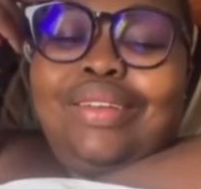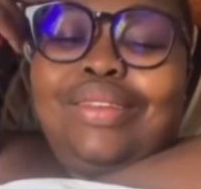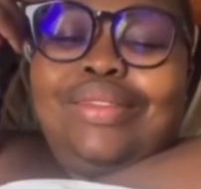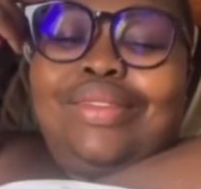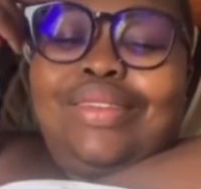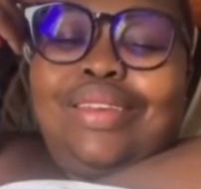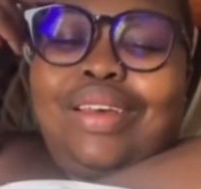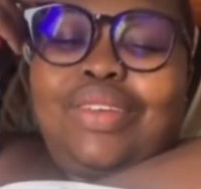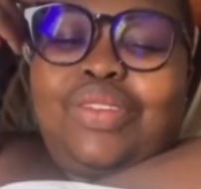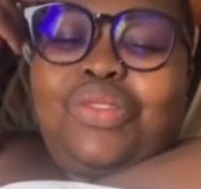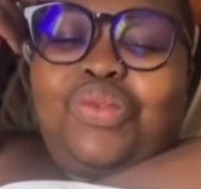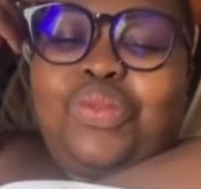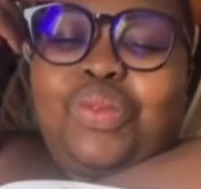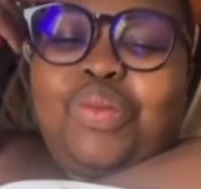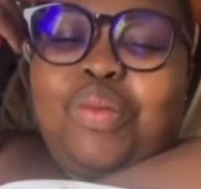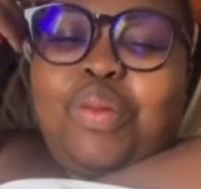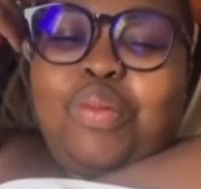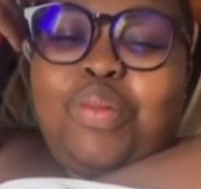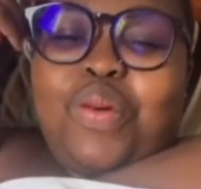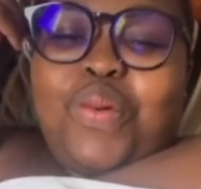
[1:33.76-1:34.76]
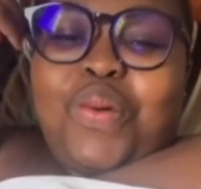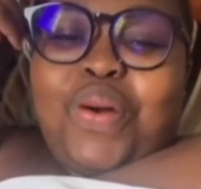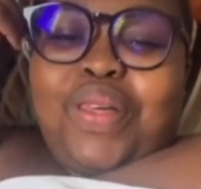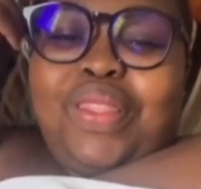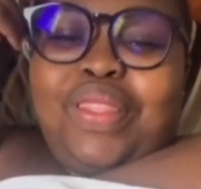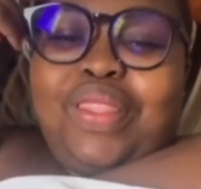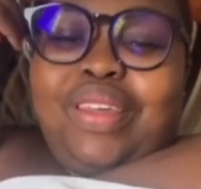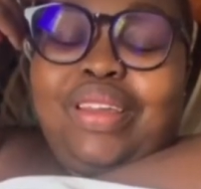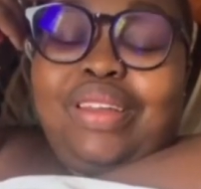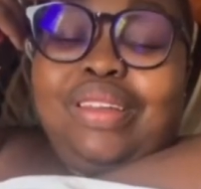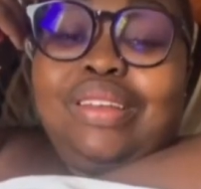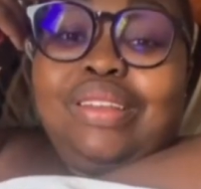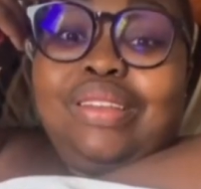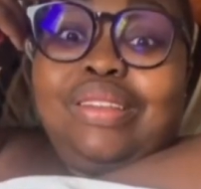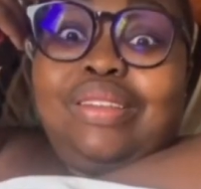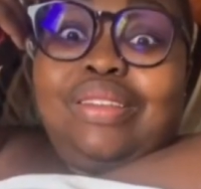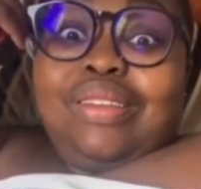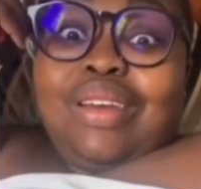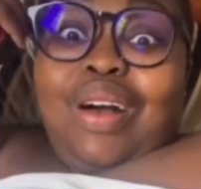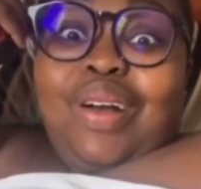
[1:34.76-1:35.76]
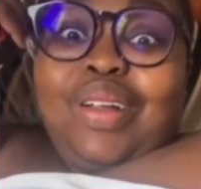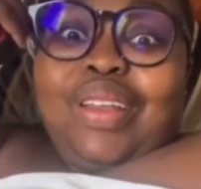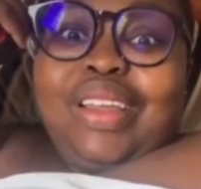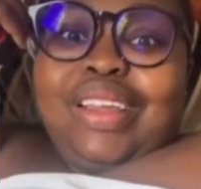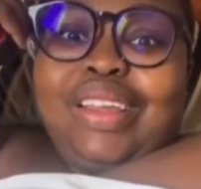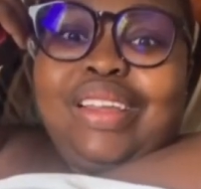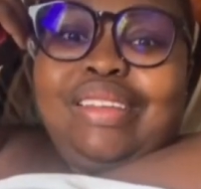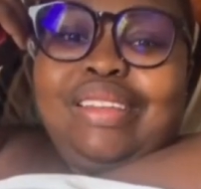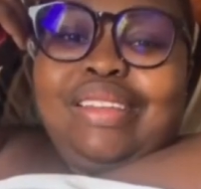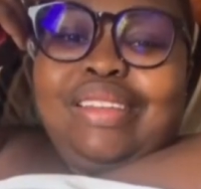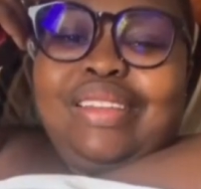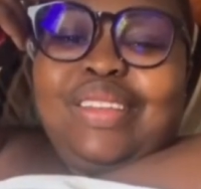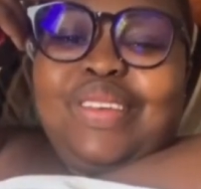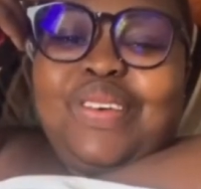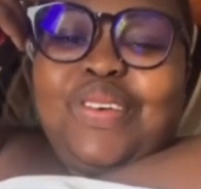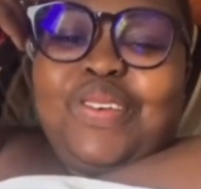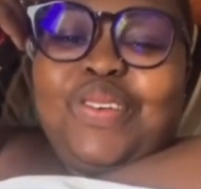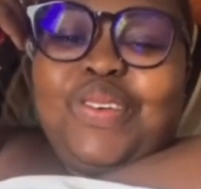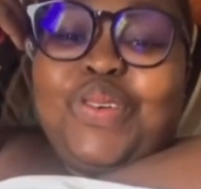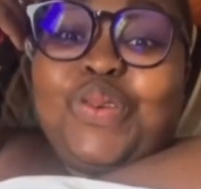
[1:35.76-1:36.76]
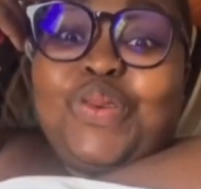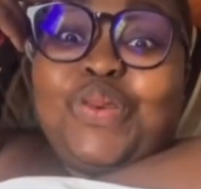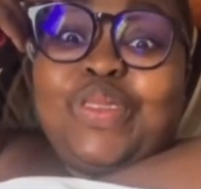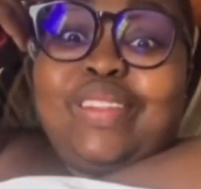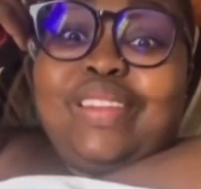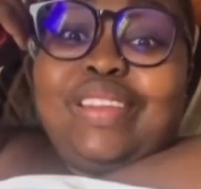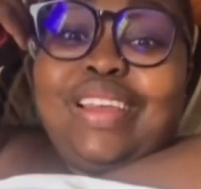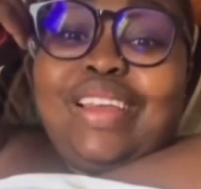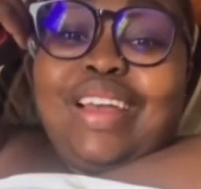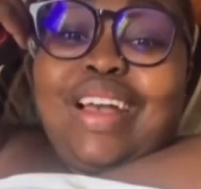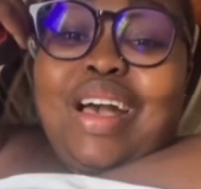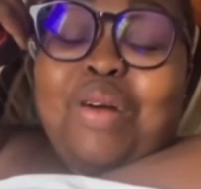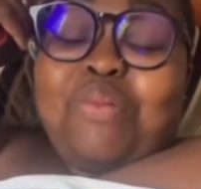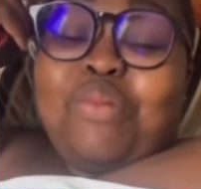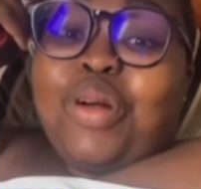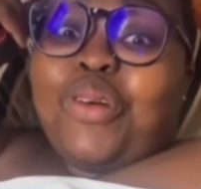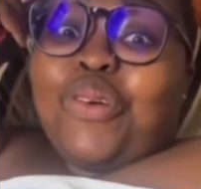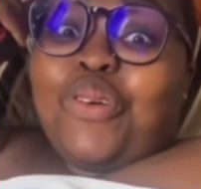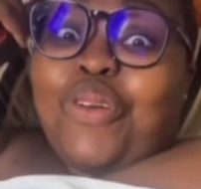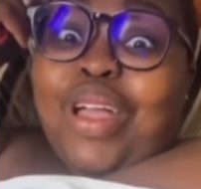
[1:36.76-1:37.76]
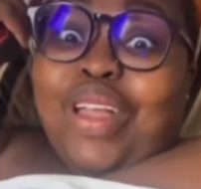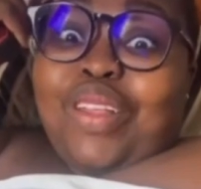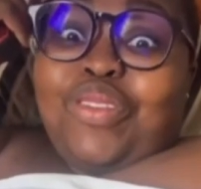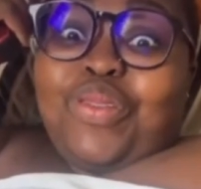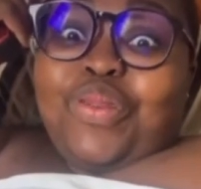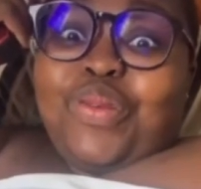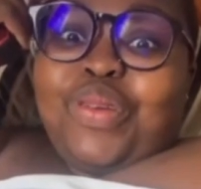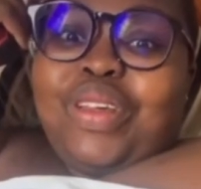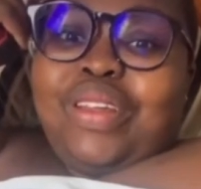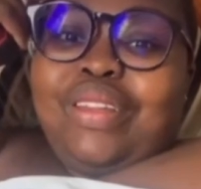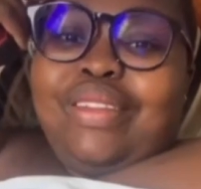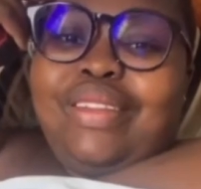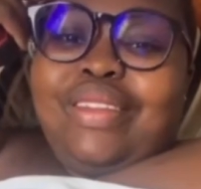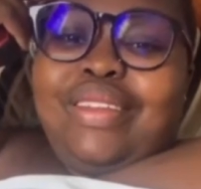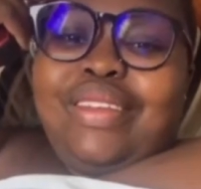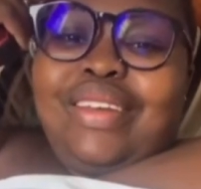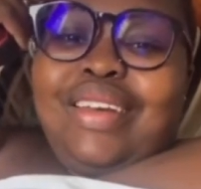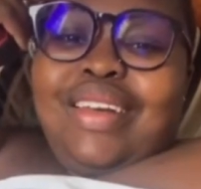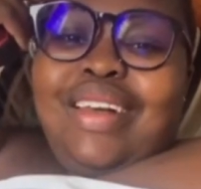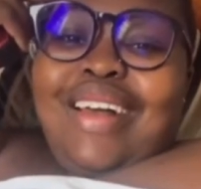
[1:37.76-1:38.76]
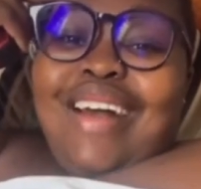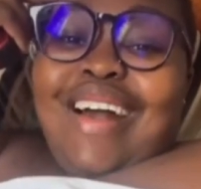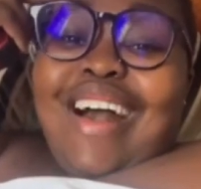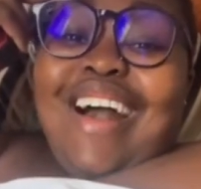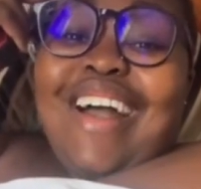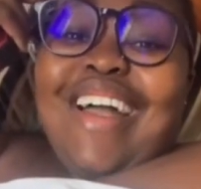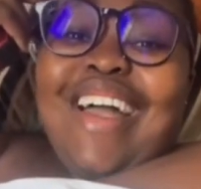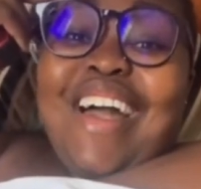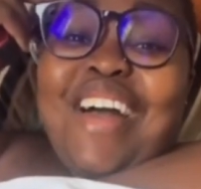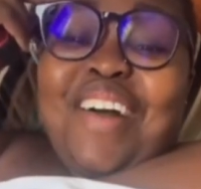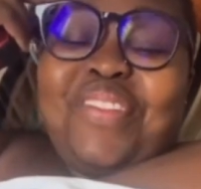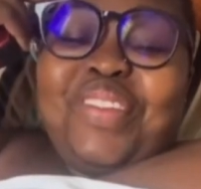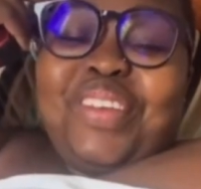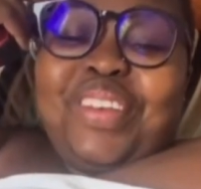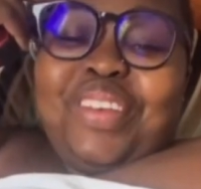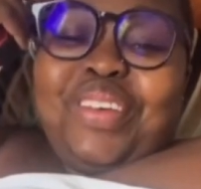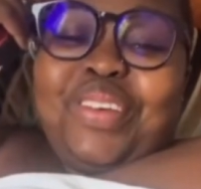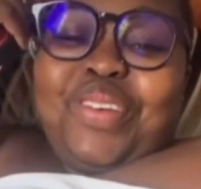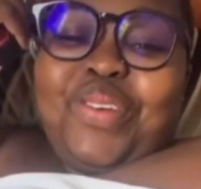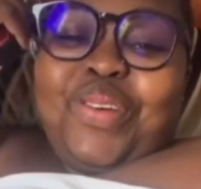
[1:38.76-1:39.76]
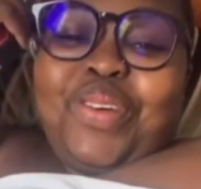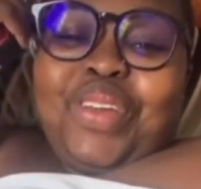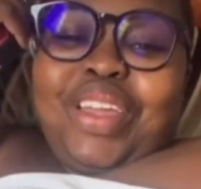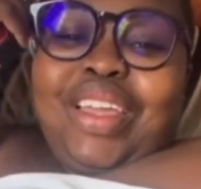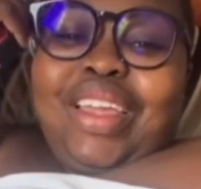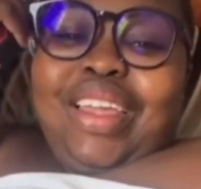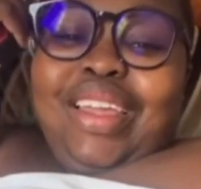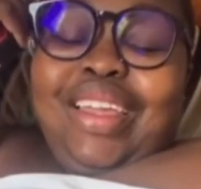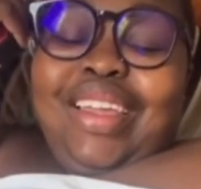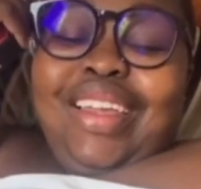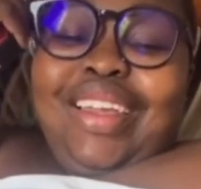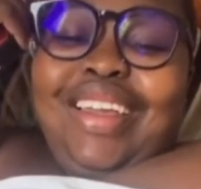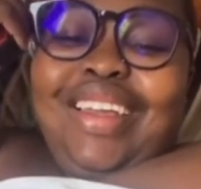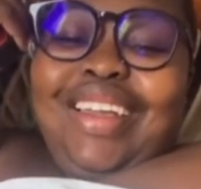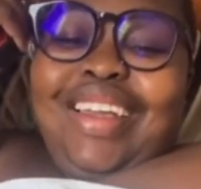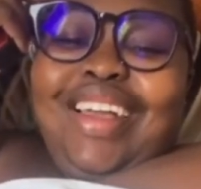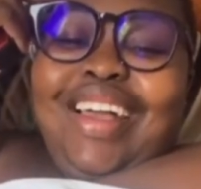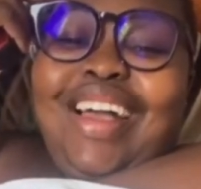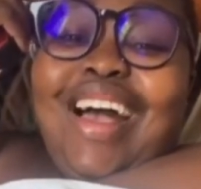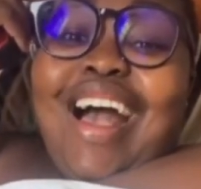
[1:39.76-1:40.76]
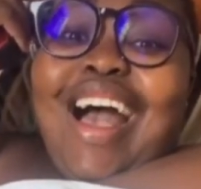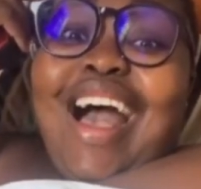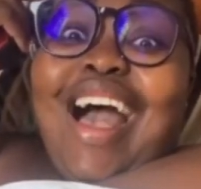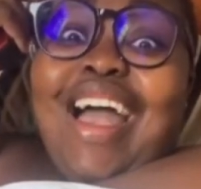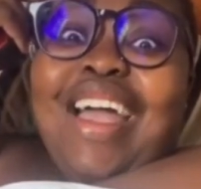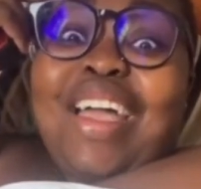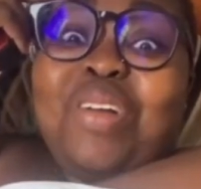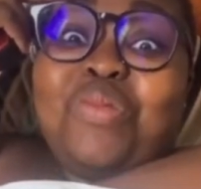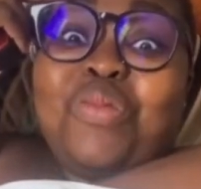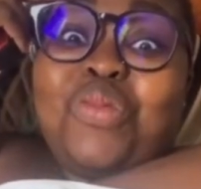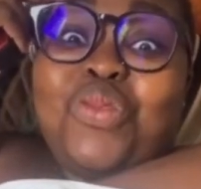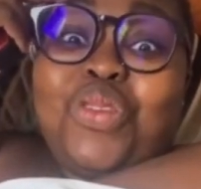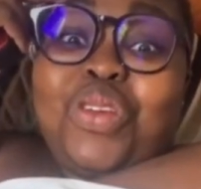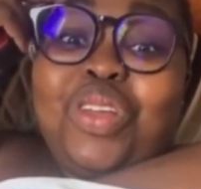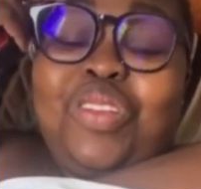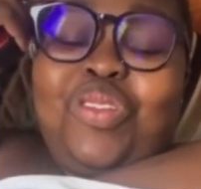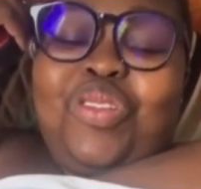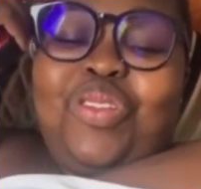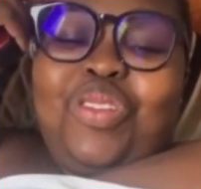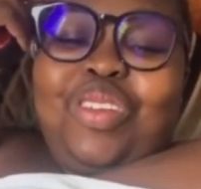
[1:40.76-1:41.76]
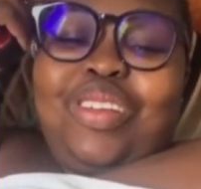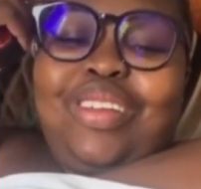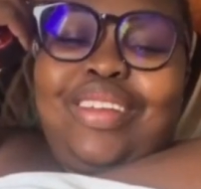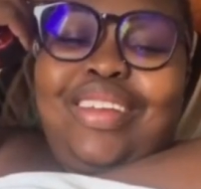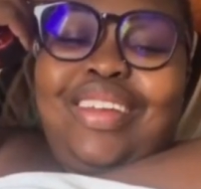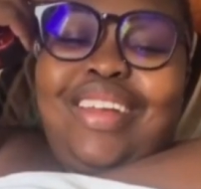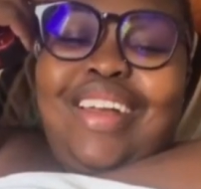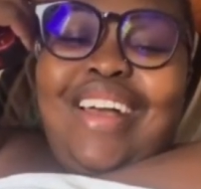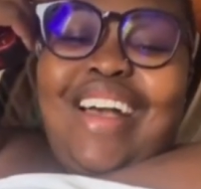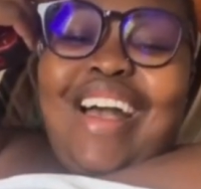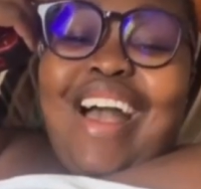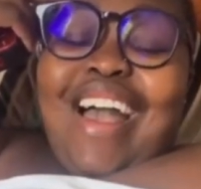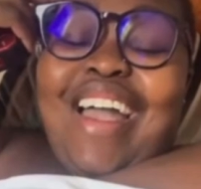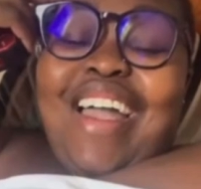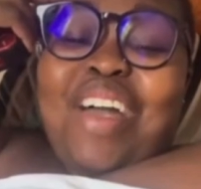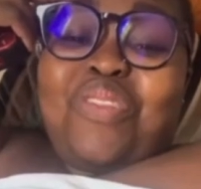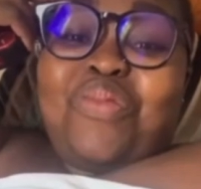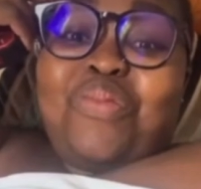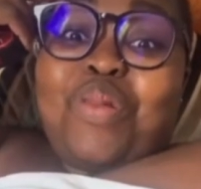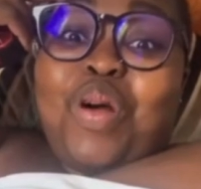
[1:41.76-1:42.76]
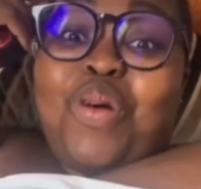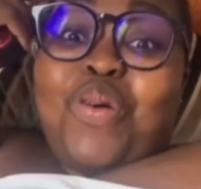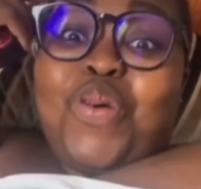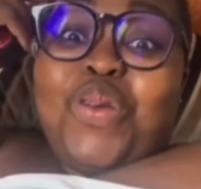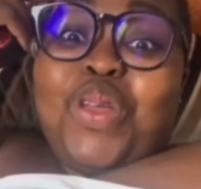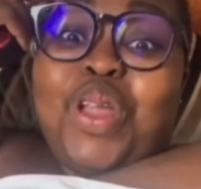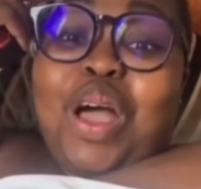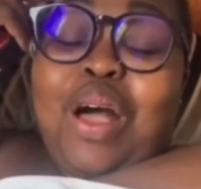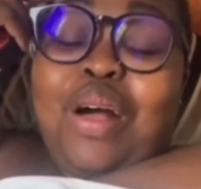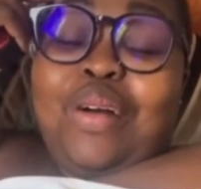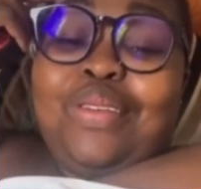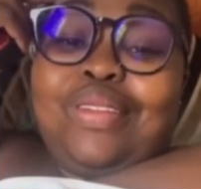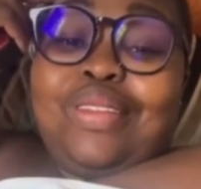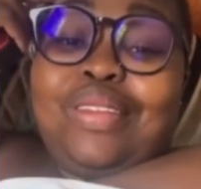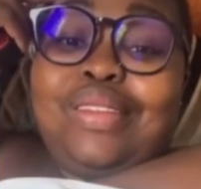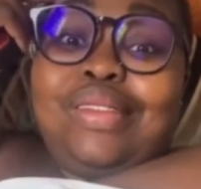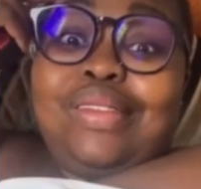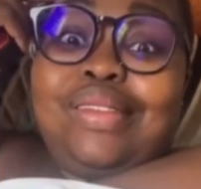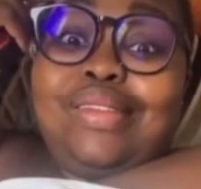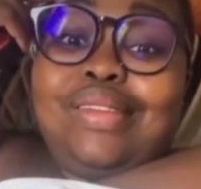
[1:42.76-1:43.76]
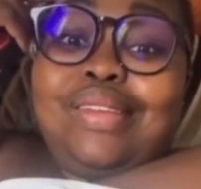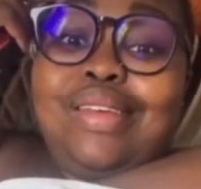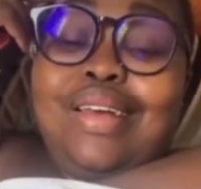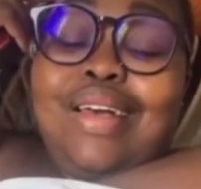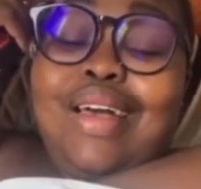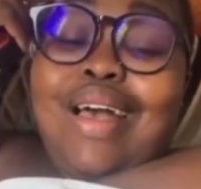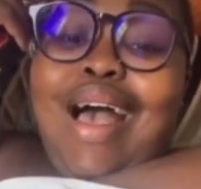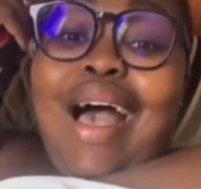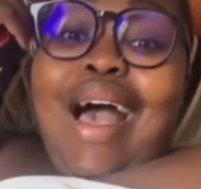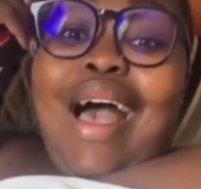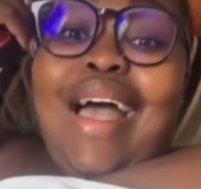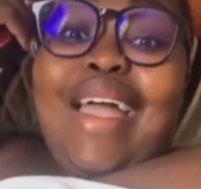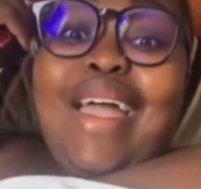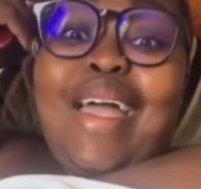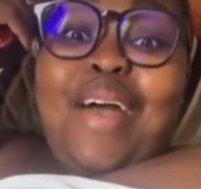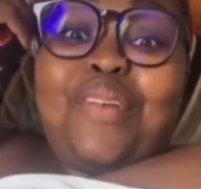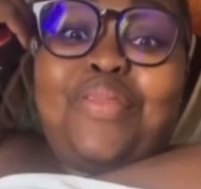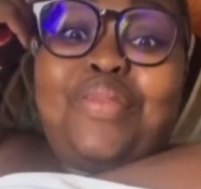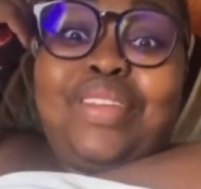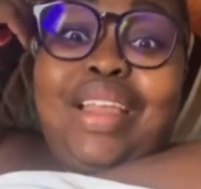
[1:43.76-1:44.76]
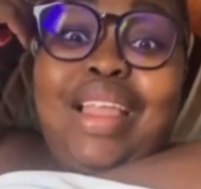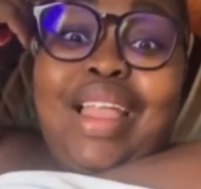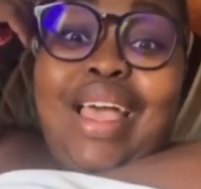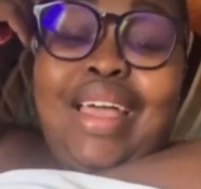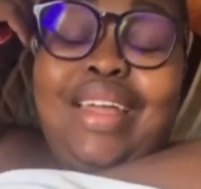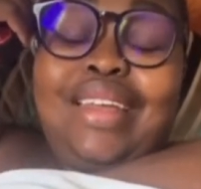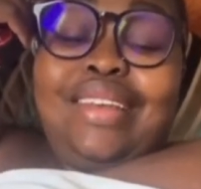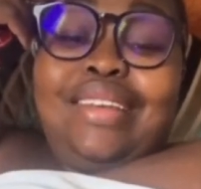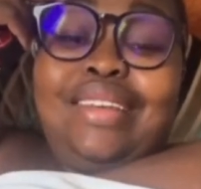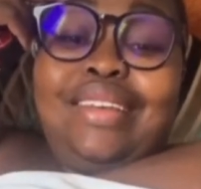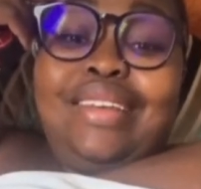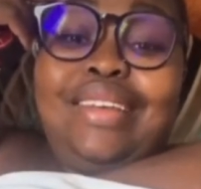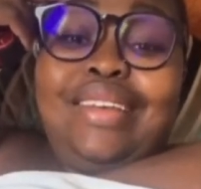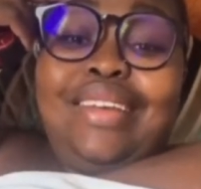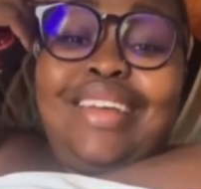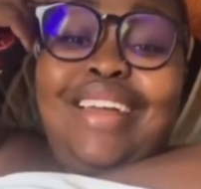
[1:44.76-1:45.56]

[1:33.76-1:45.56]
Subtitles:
Just remember one thing, darlings. Ukuthi I'm a graduate. I have a degree. I am rich. I have my own houses. I have land.